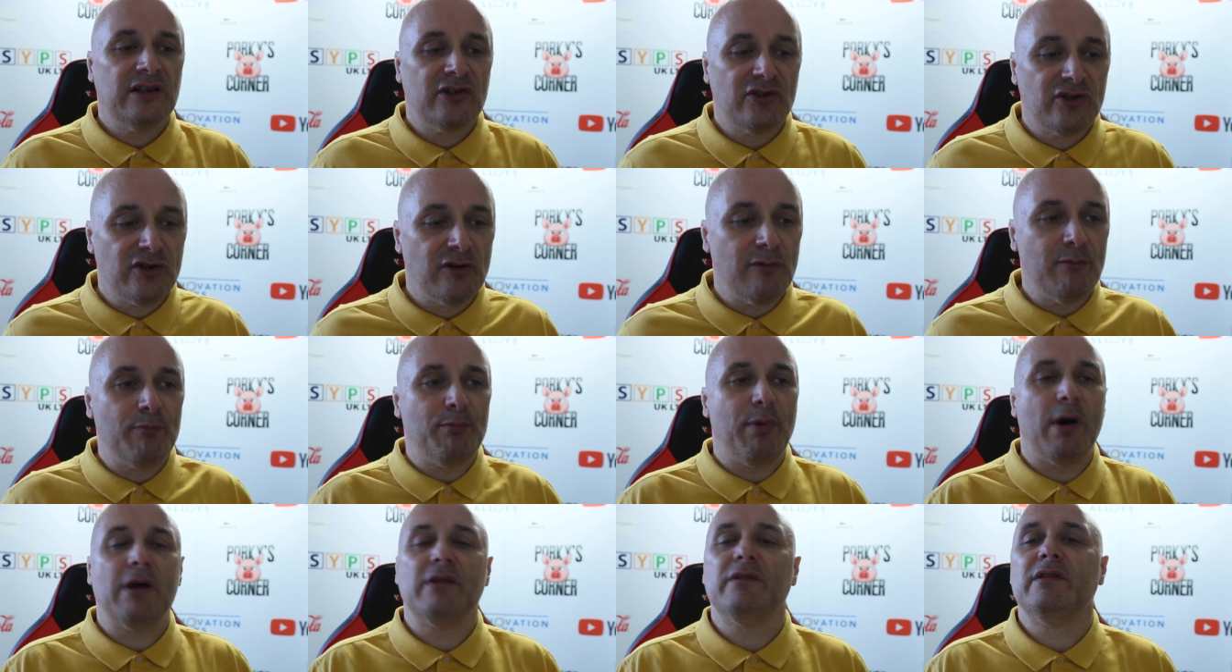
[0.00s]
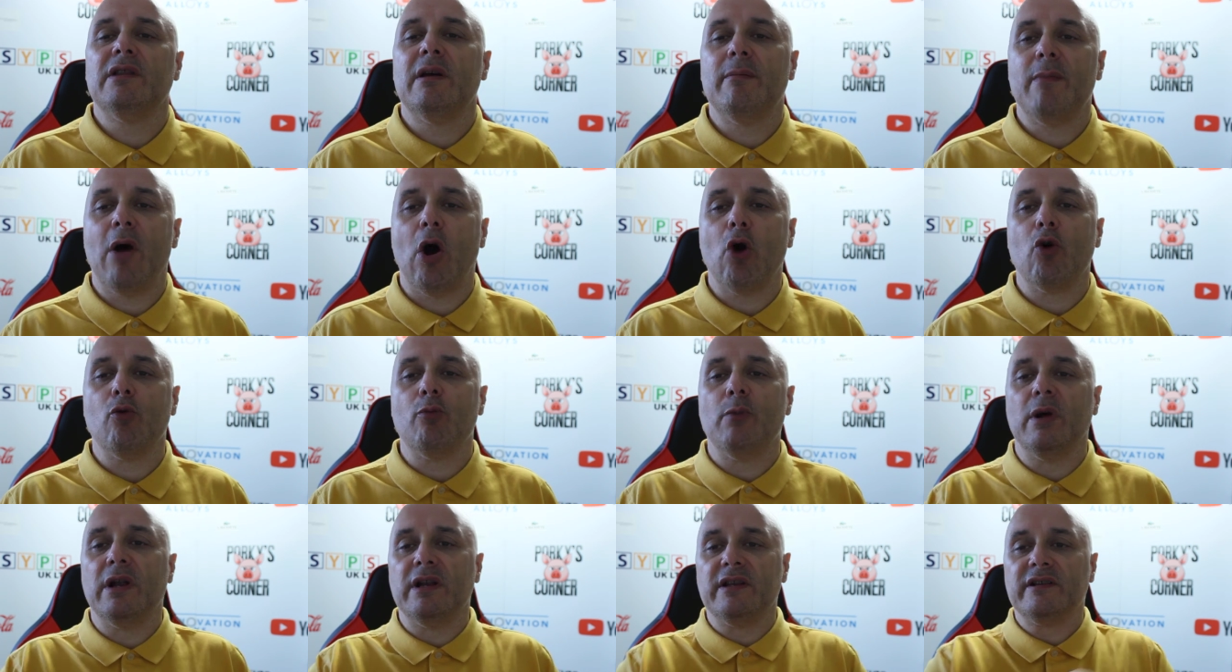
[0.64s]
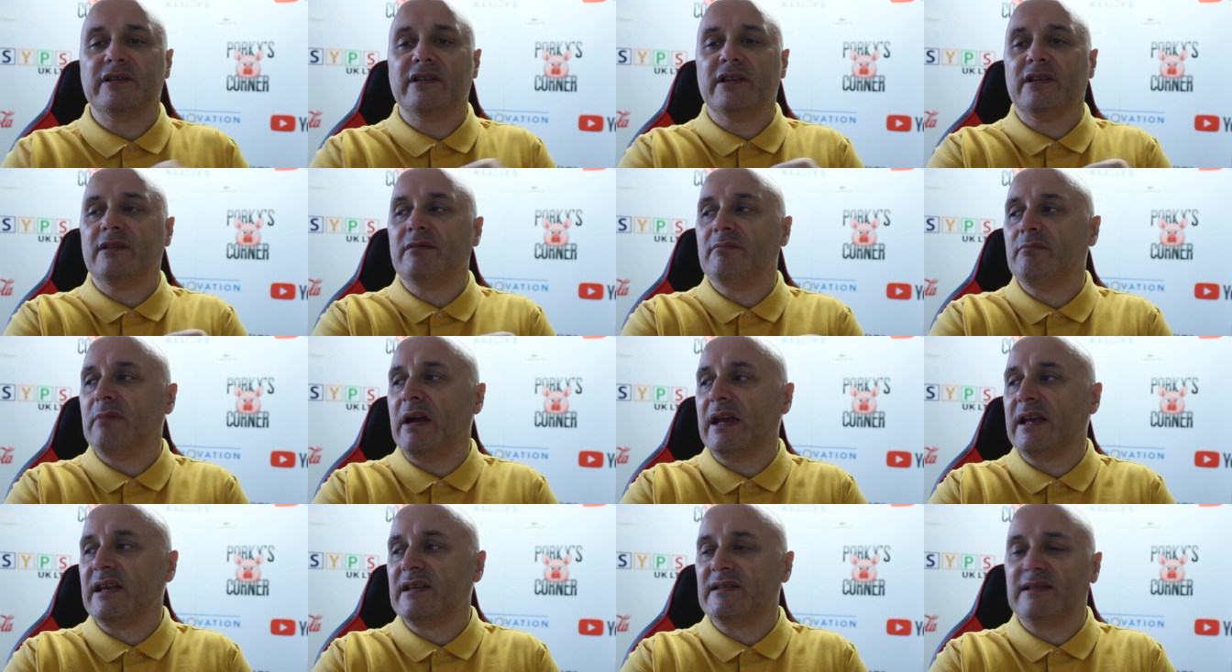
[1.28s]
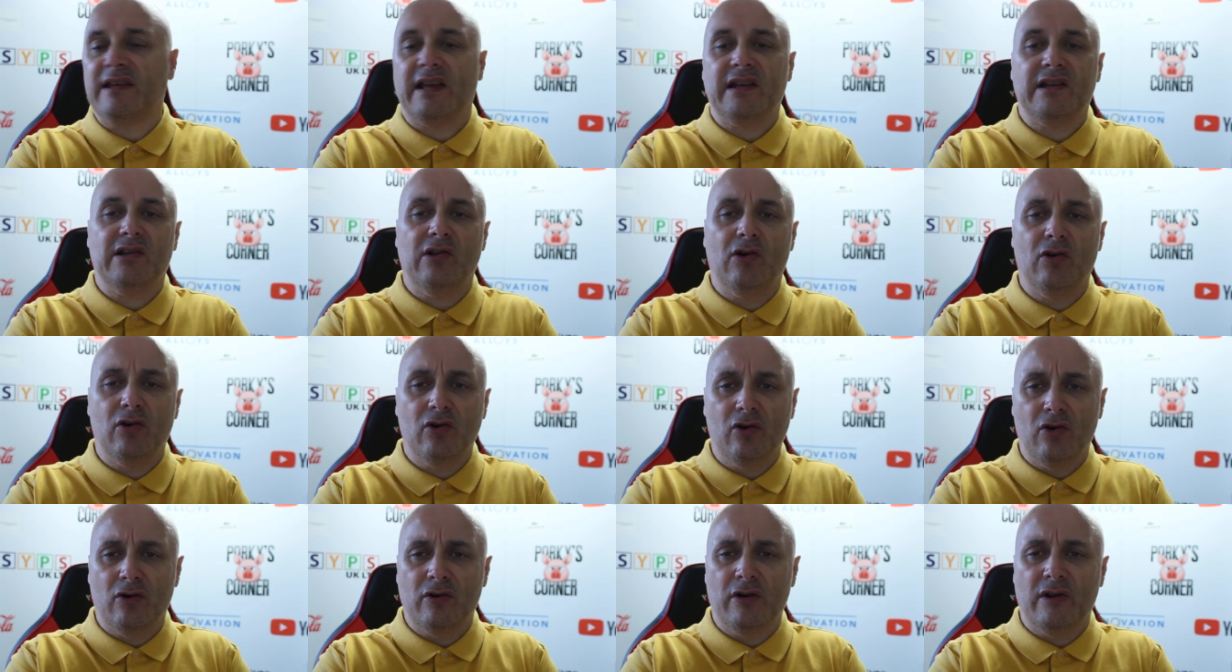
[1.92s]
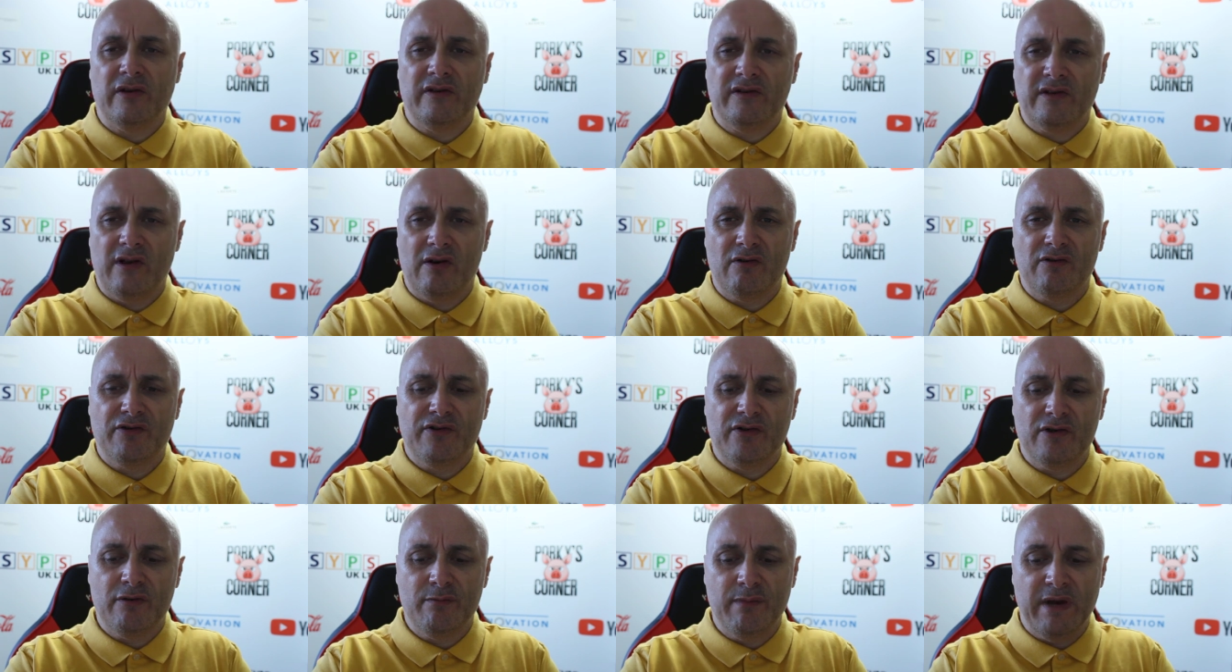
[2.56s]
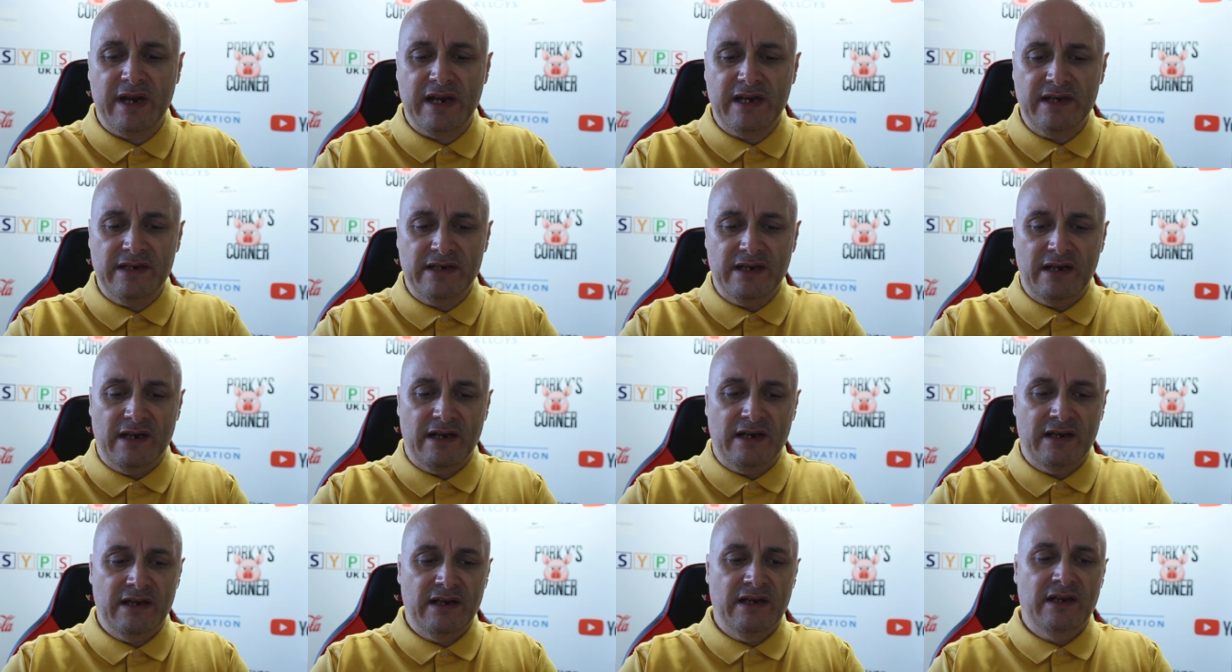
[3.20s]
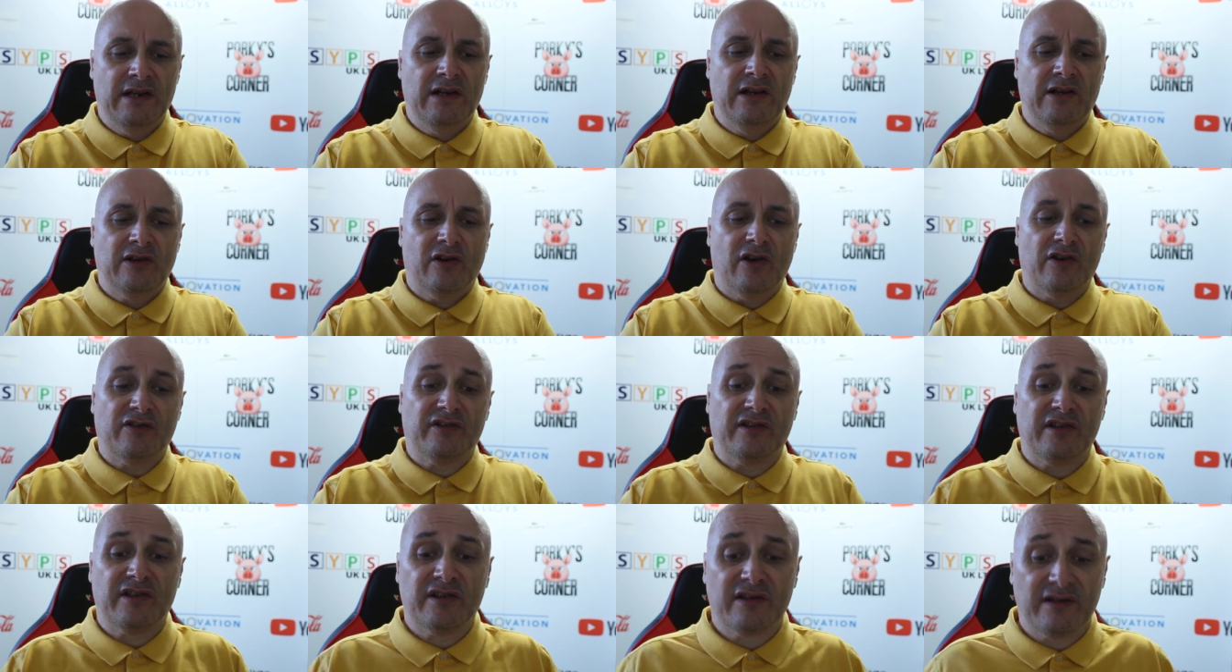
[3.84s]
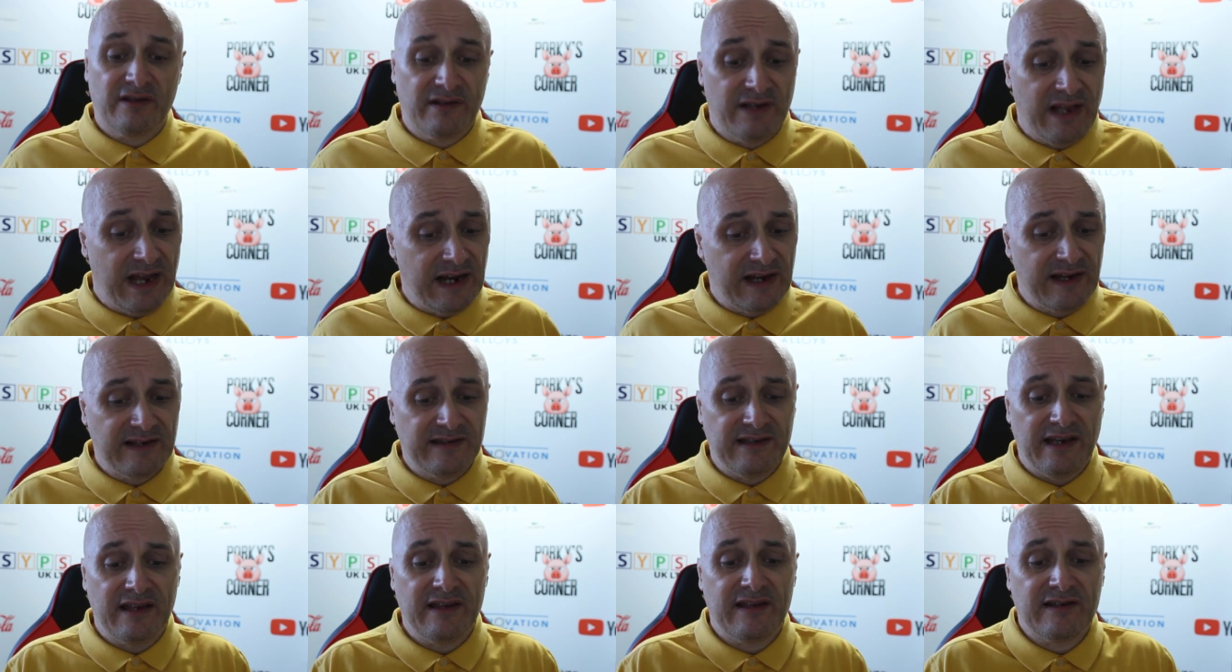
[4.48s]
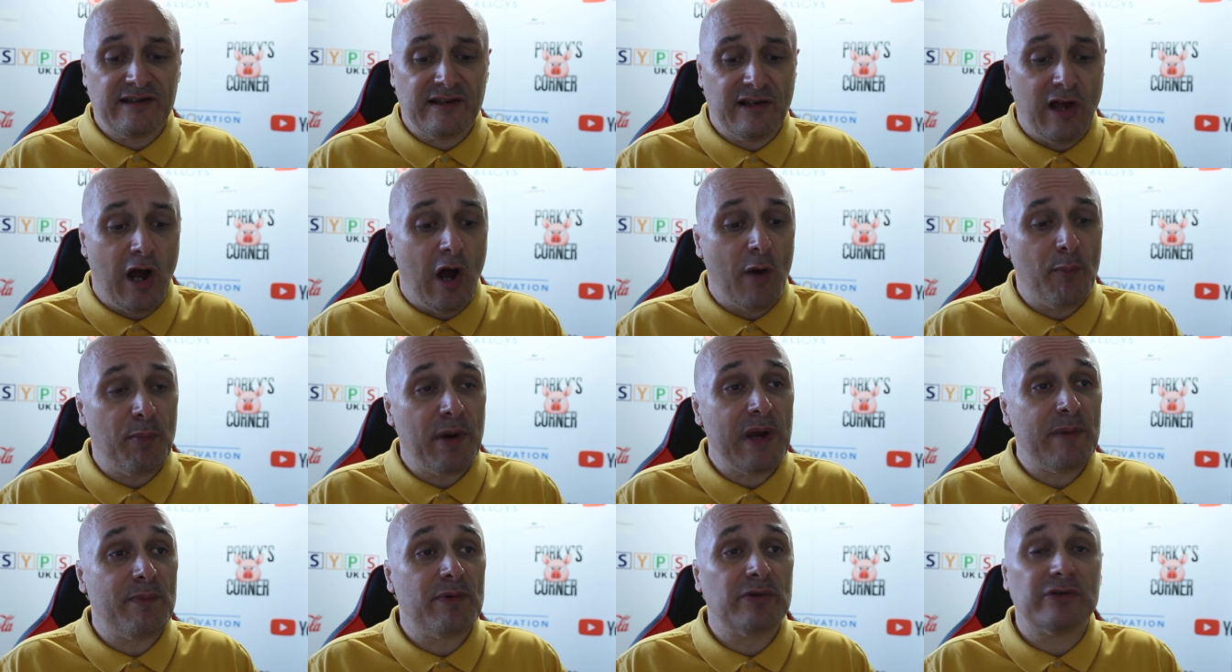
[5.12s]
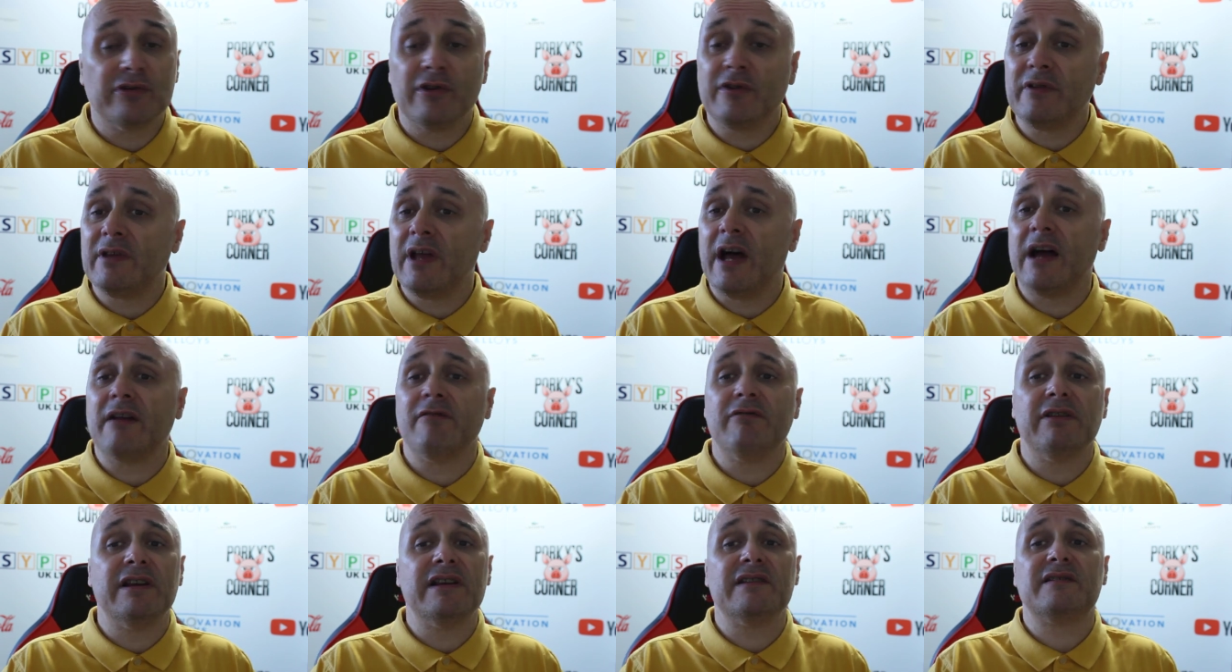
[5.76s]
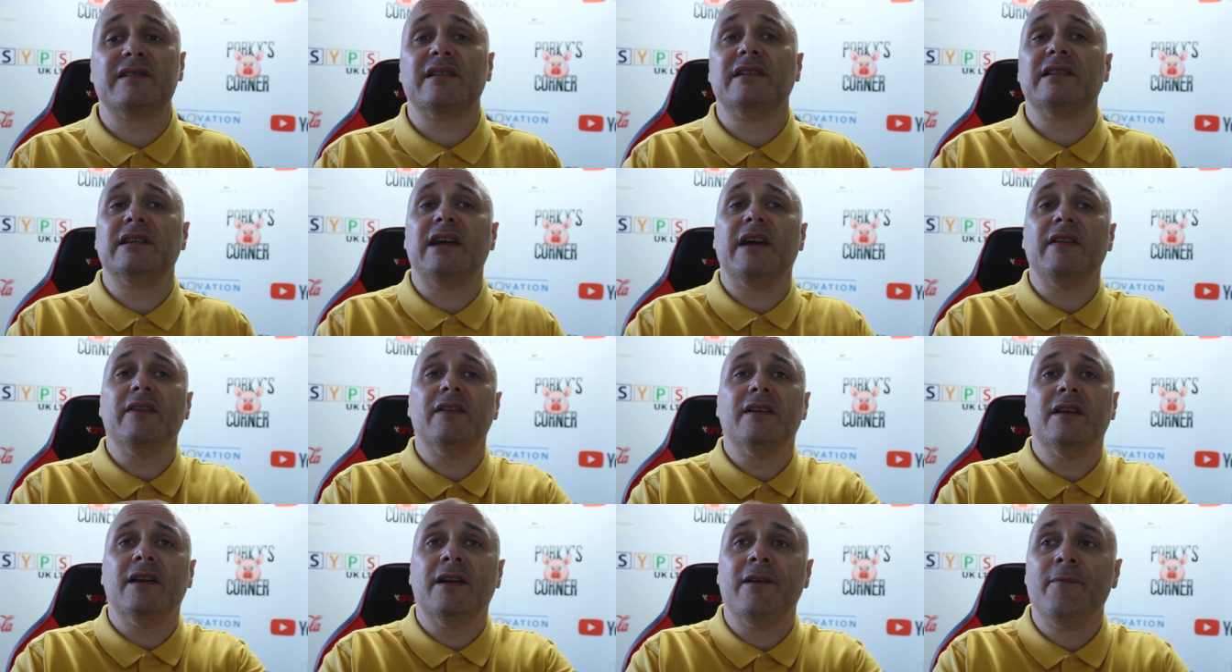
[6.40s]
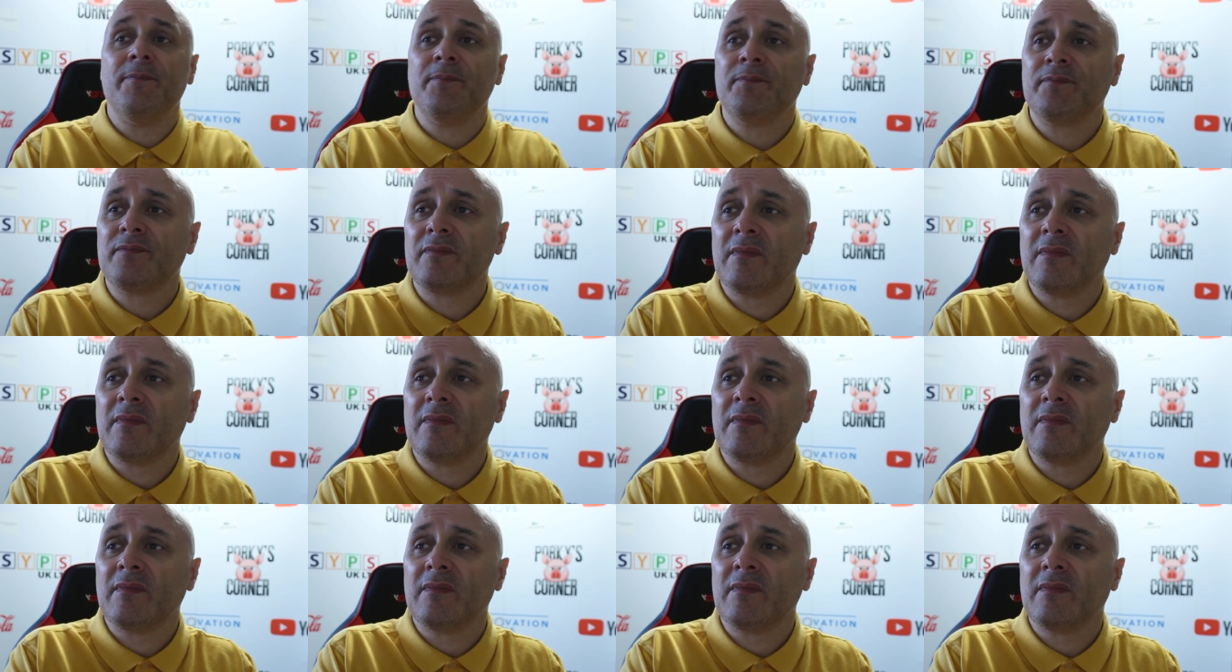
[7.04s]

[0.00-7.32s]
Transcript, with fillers: jump on the moment and make yourself look good on social media? Because, like I said, there's a lot of people done that recently, haven't there?